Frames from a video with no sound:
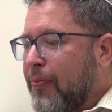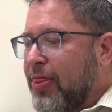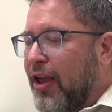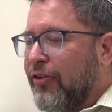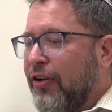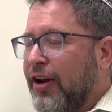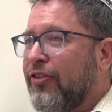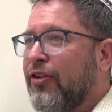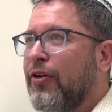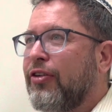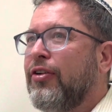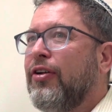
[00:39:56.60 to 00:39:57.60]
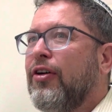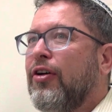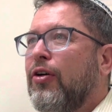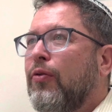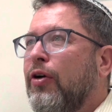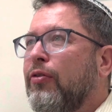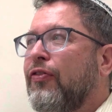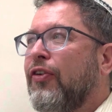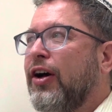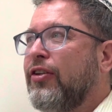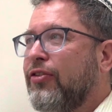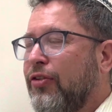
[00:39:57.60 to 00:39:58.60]
So he asked the question, where do we
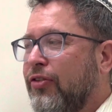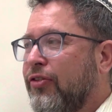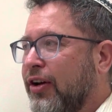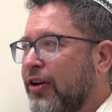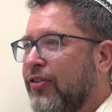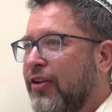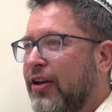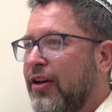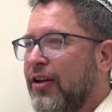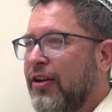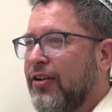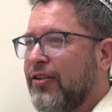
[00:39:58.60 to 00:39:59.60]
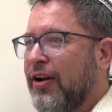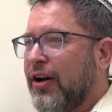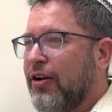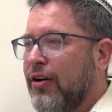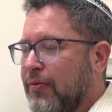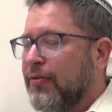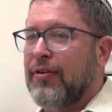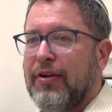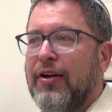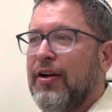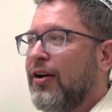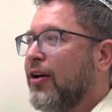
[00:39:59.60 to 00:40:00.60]
find two sticks in
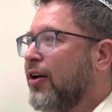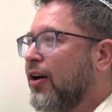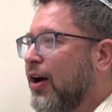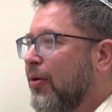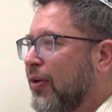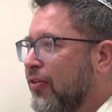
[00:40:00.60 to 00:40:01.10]
Tanakh?